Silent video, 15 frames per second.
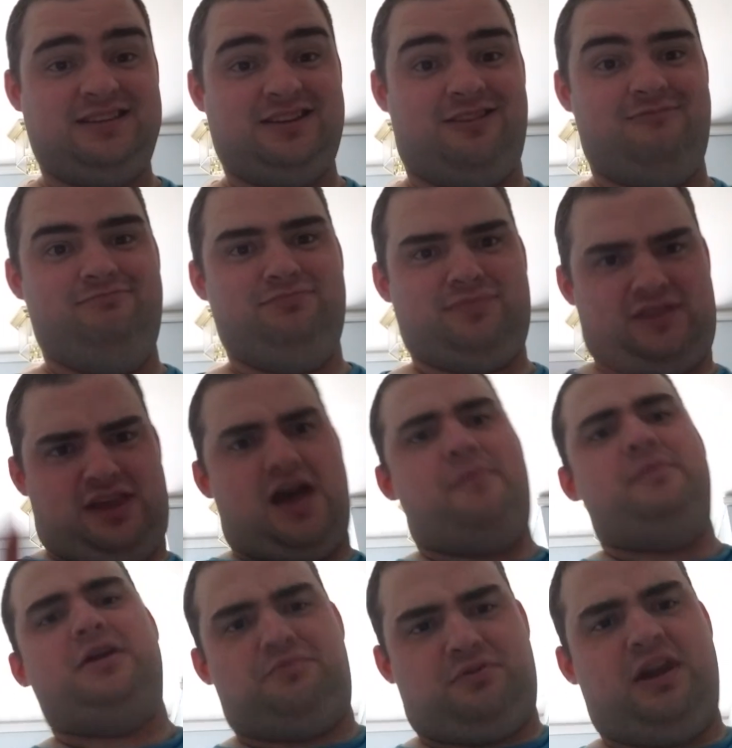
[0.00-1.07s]
so, cut
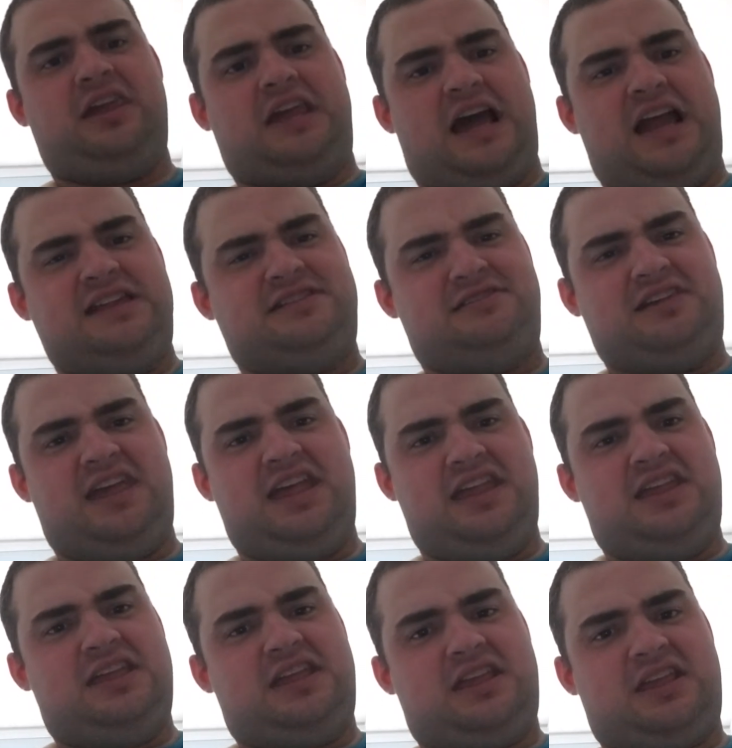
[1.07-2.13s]
me a break, guys, okay?
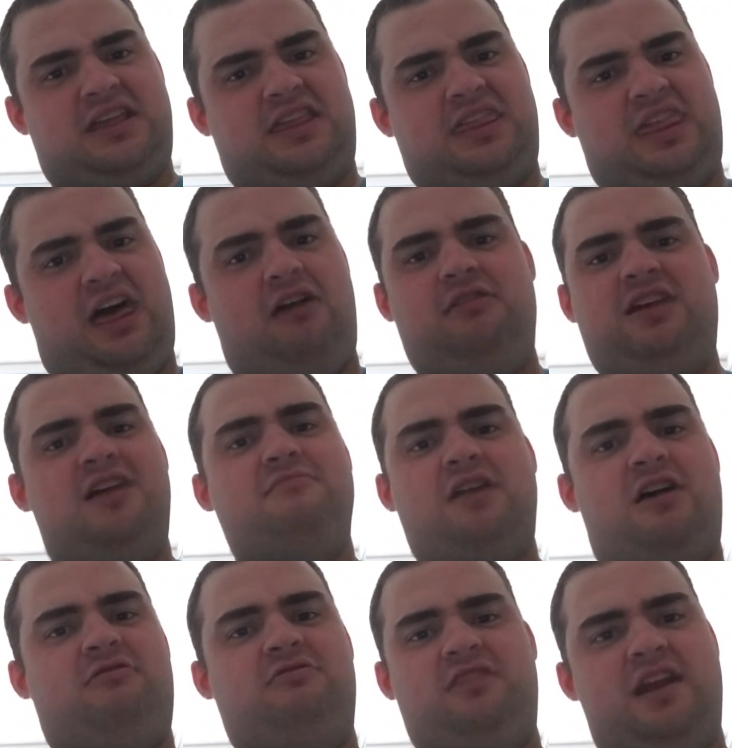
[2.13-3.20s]
I'll get them
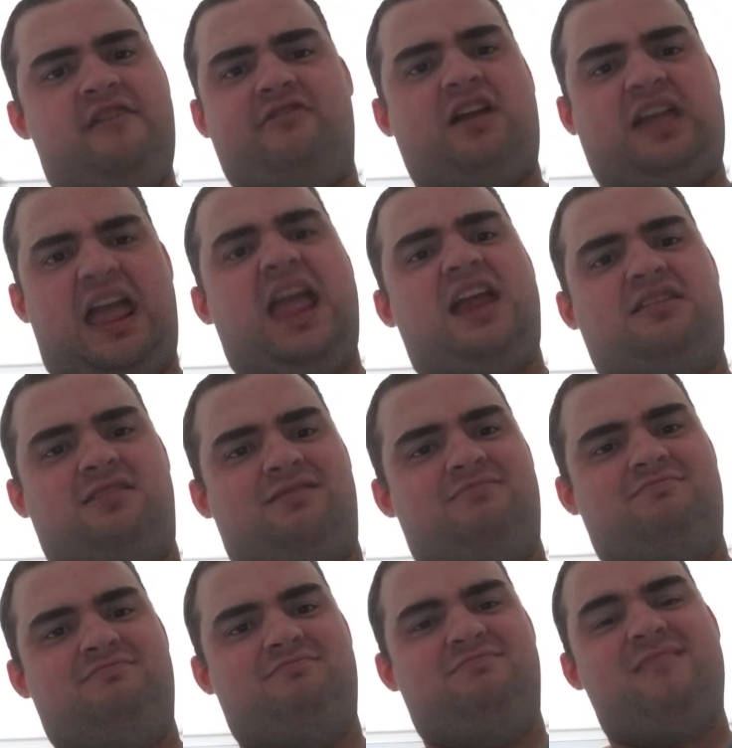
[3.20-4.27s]
out whenever I can.
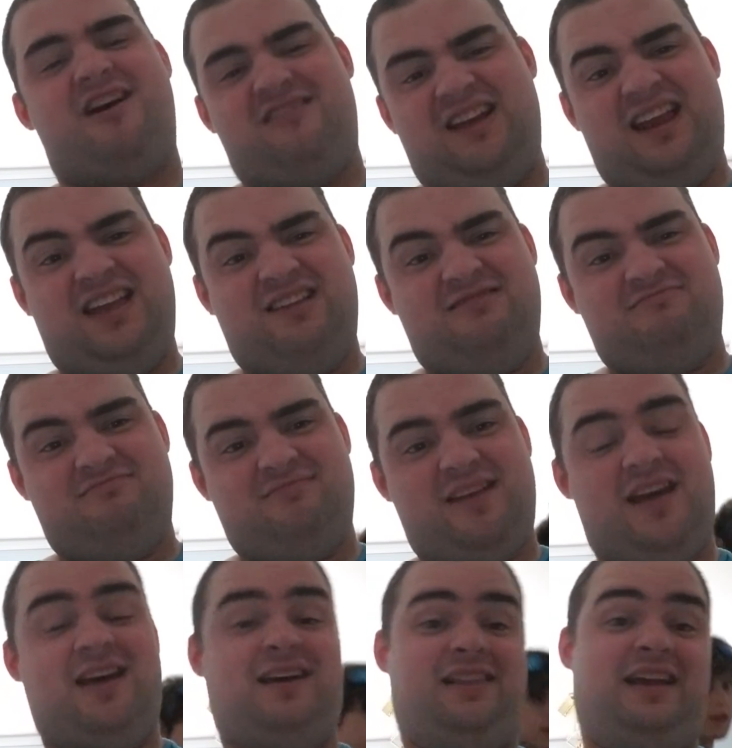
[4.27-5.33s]
Alrighty,
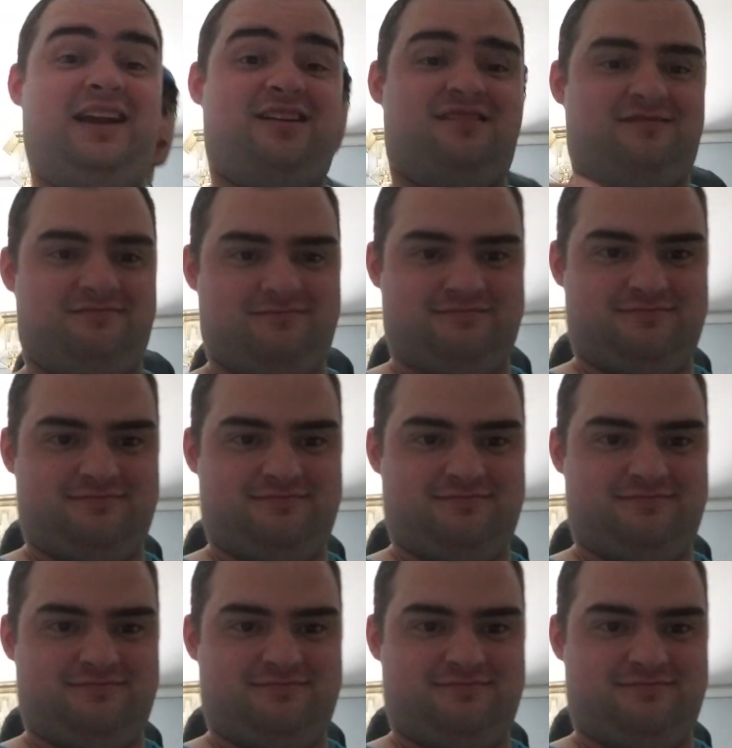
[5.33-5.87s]
later.